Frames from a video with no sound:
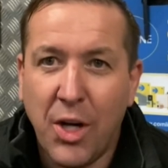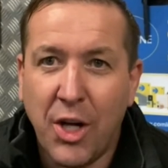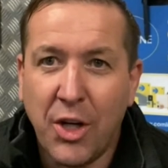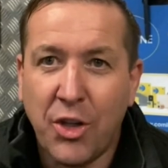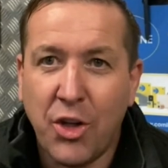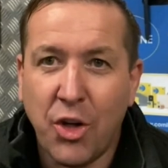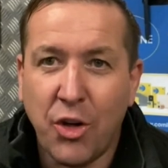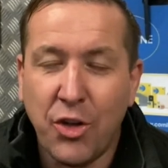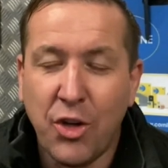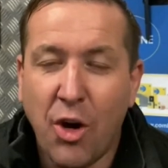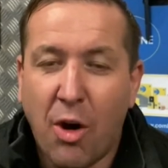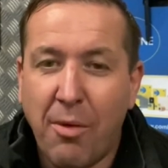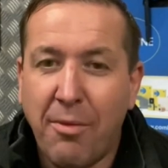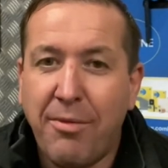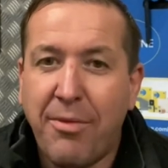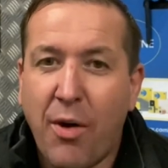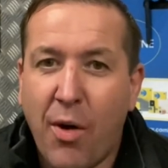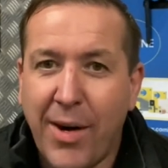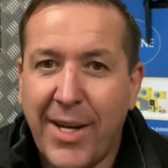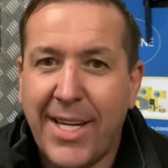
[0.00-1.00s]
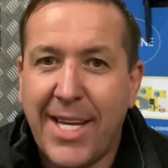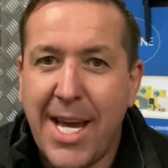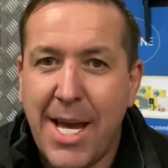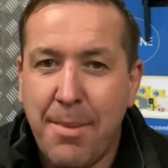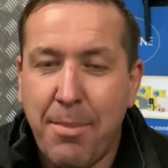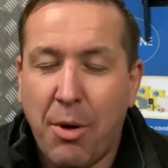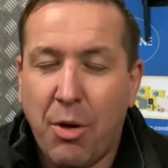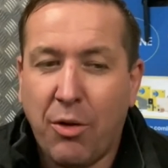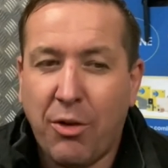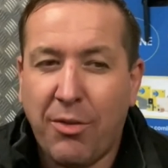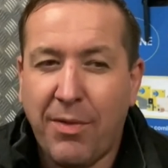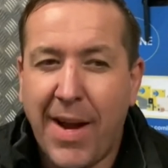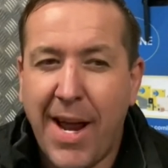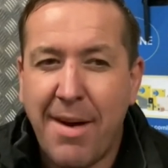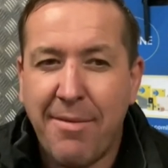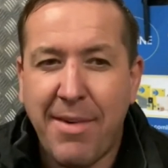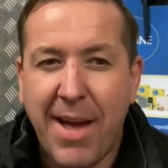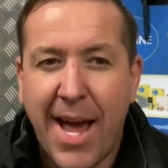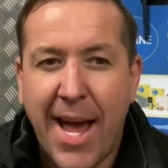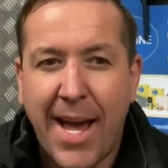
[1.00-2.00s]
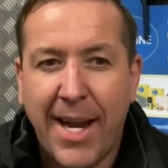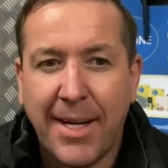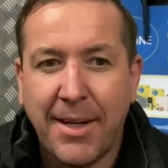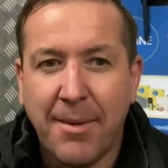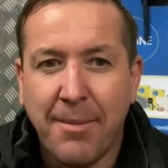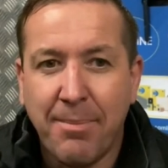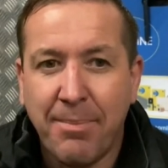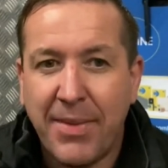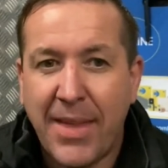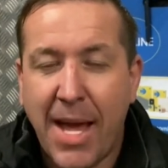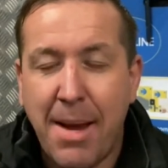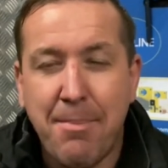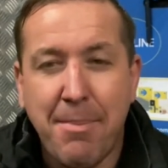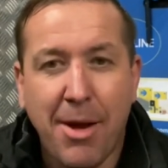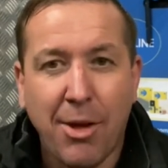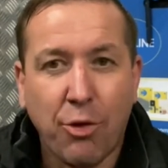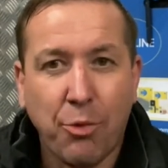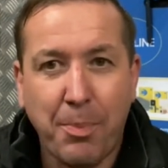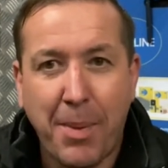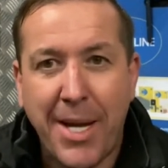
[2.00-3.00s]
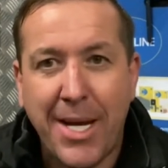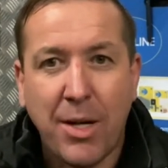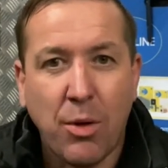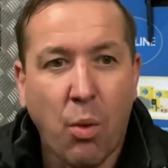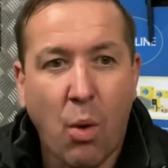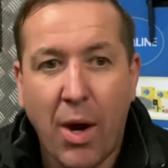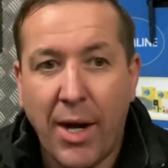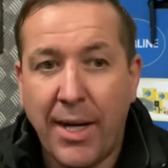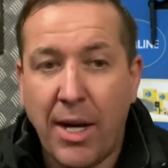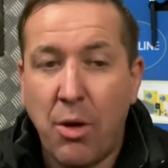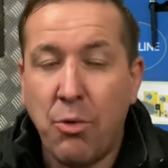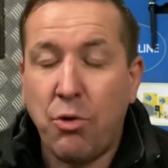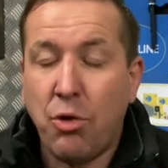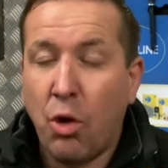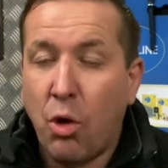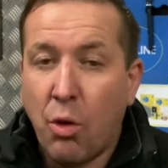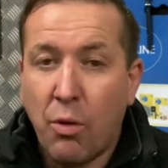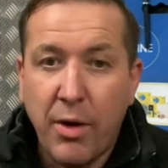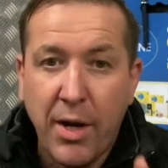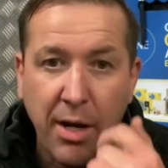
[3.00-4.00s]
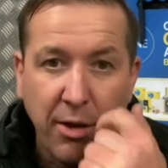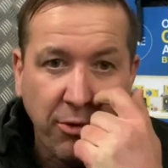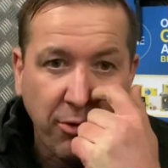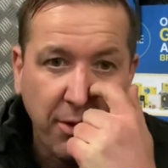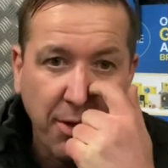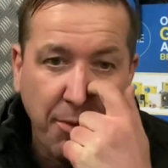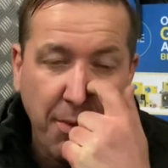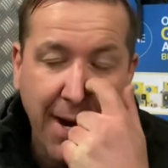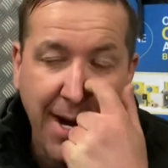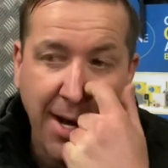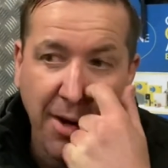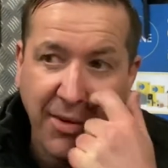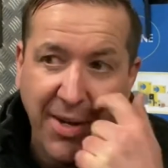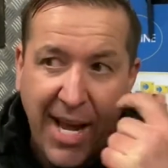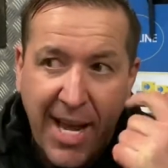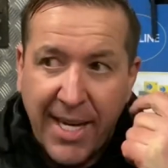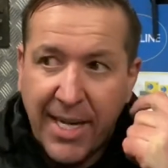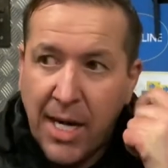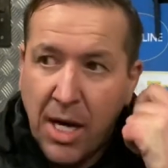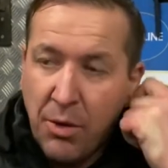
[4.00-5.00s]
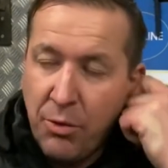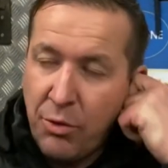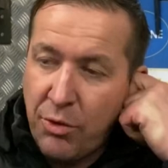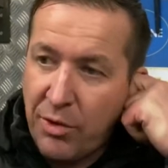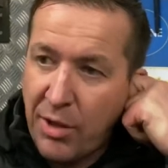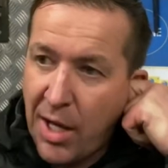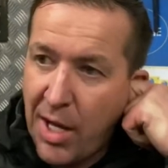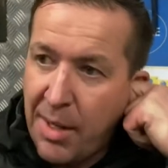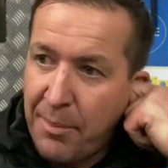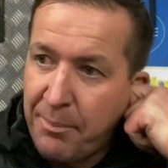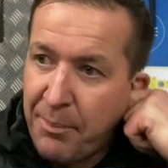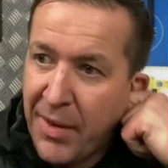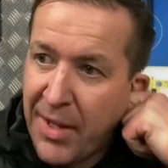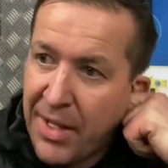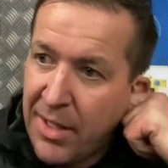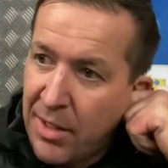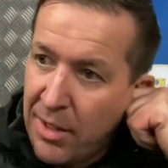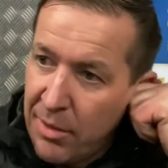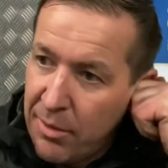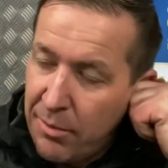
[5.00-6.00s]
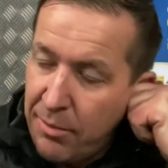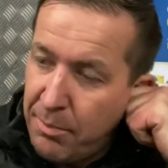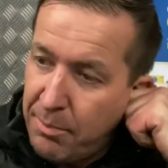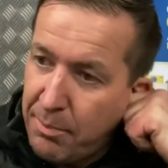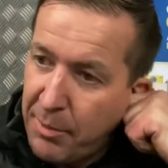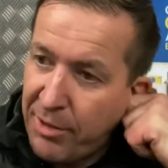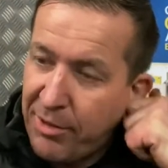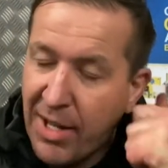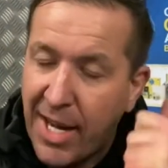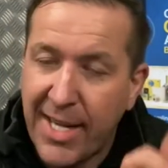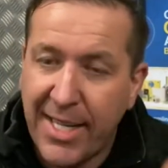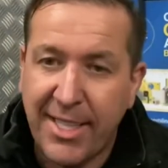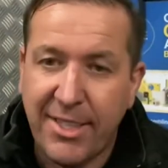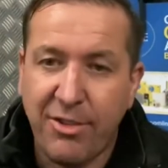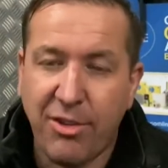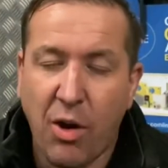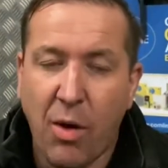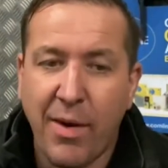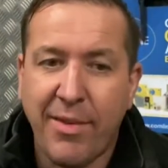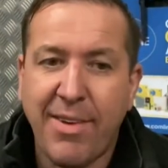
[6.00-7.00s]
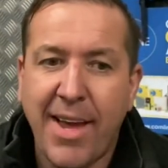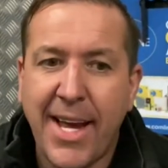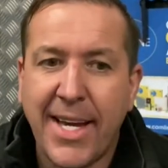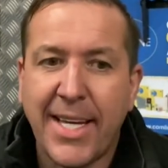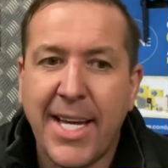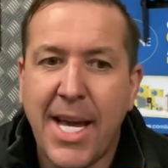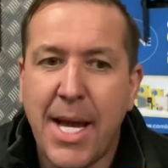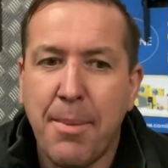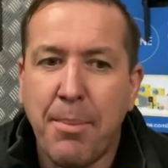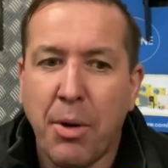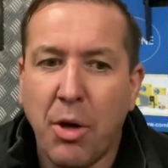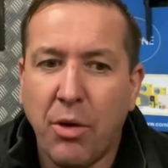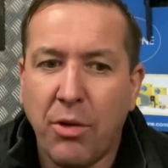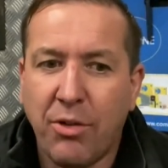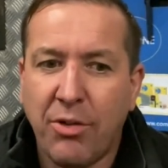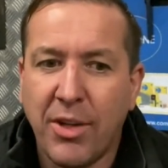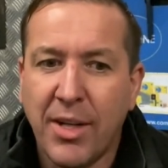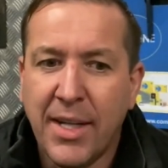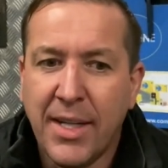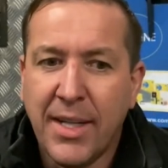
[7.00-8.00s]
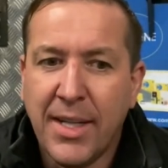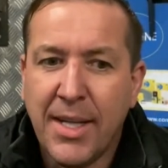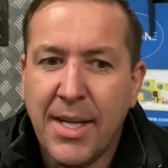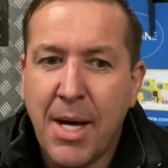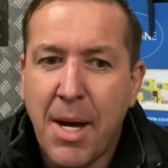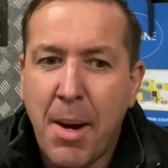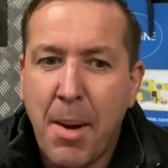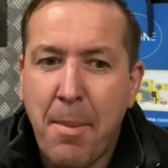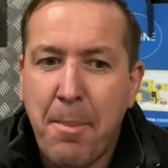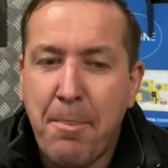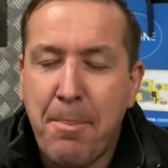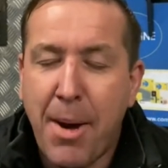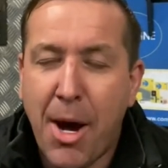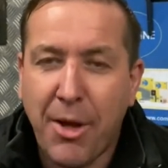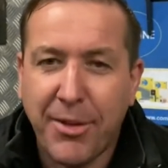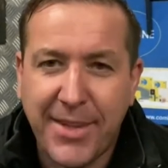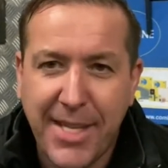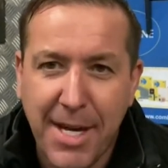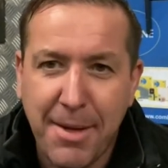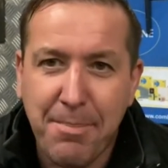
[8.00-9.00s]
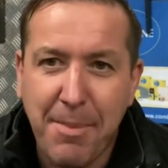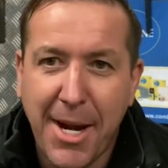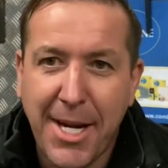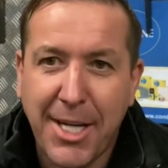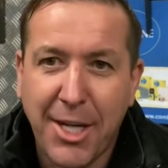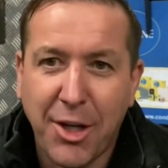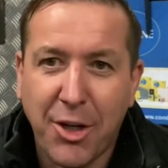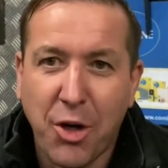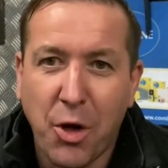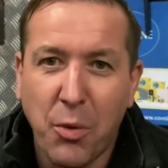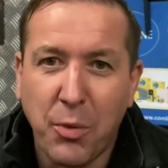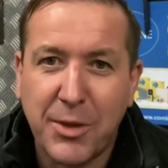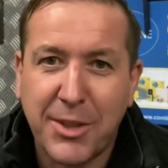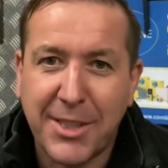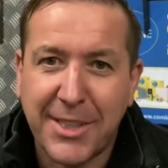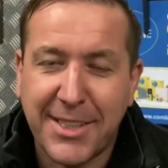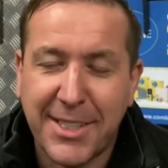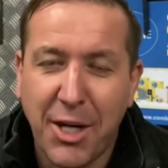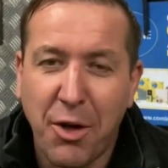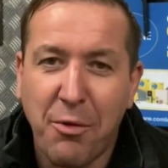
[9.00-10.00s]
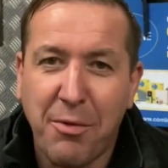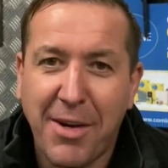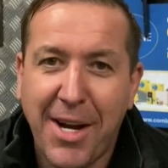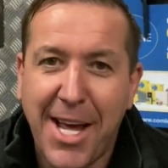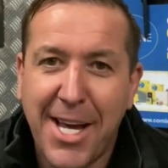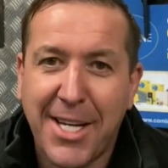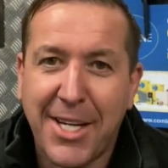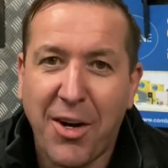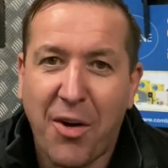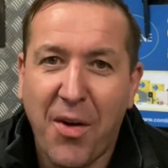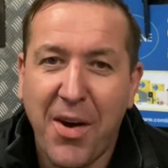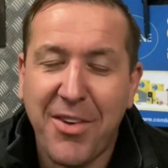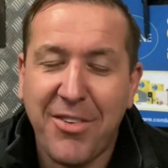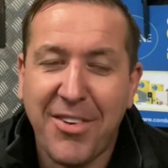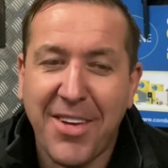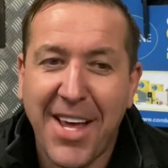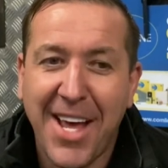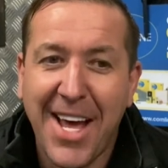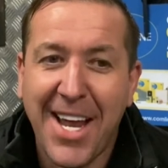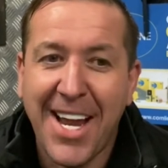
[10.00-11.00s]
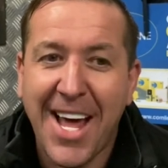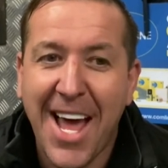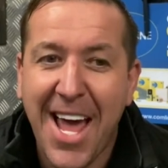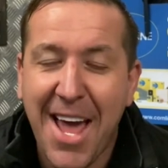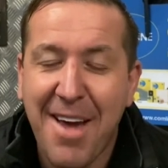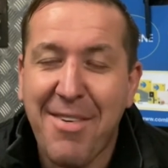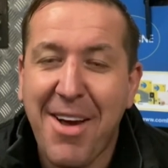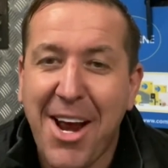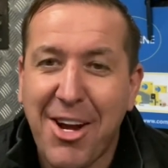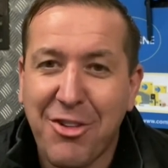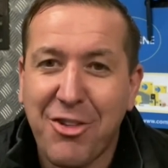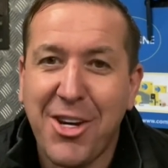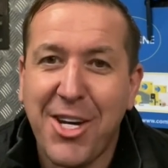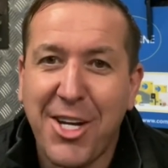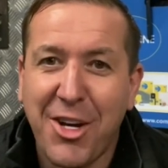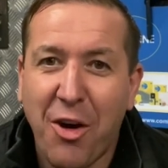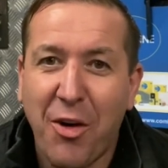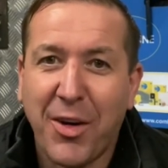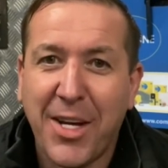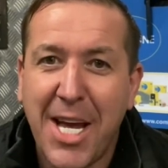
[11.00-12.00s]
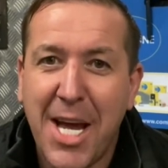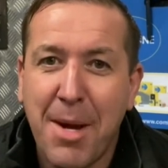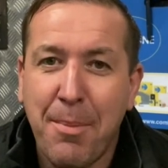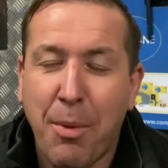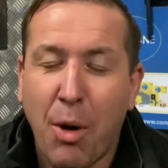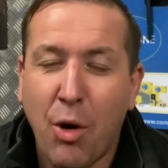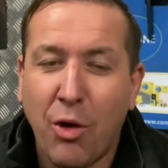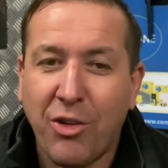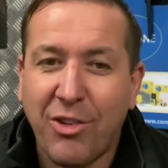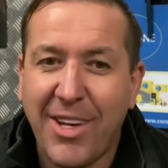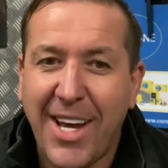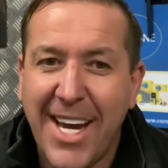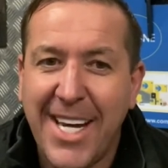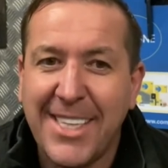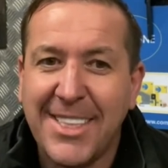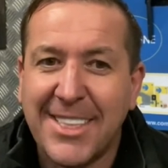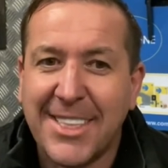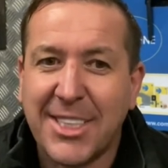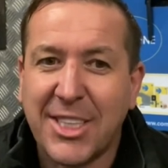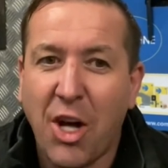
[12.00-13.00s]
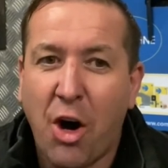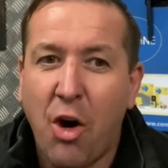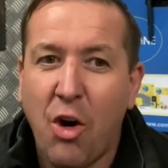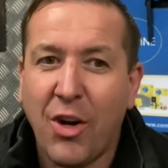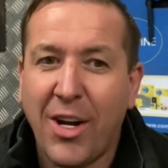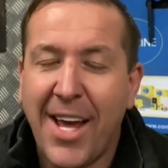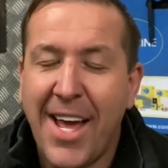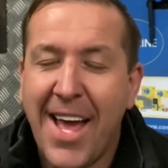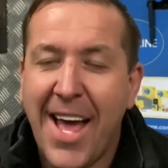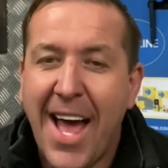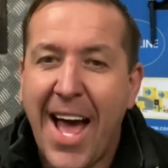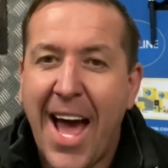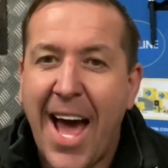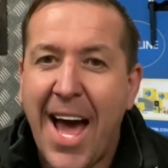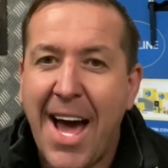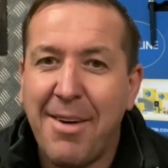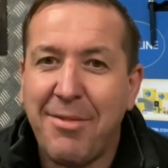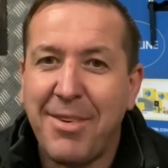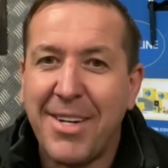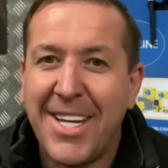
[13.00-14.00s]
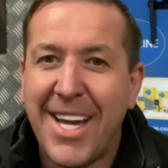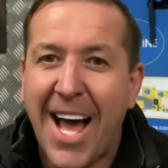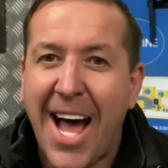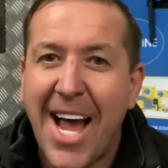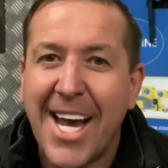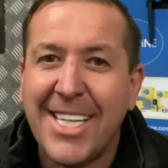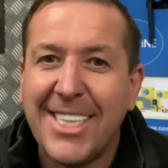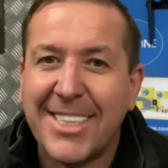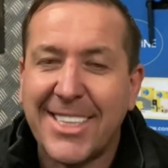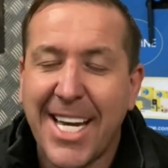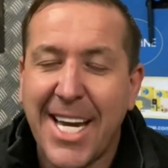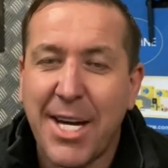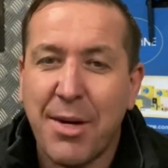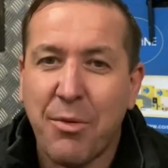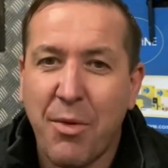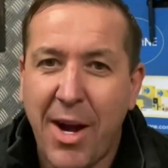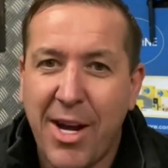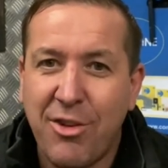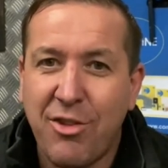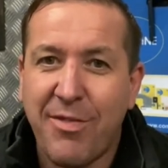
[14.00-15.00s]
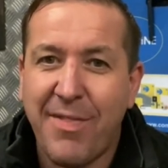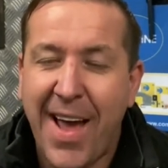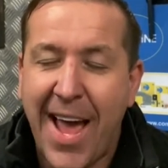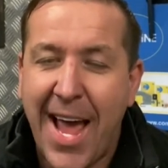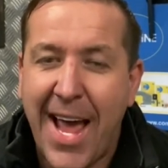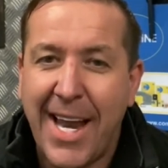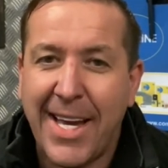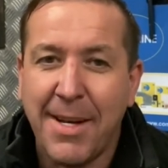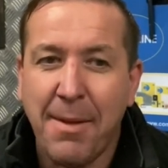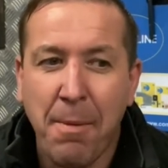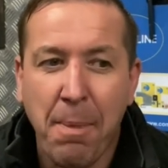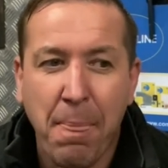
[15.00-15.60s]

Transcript: and could not find a gearbox for that van. They must be quite notorious, the Renault Kangoos, um, Mercedes Citan gearbox. But I did make a call to Silver Lake guys and they have actually got a gearbox in stock out of an 18 reg van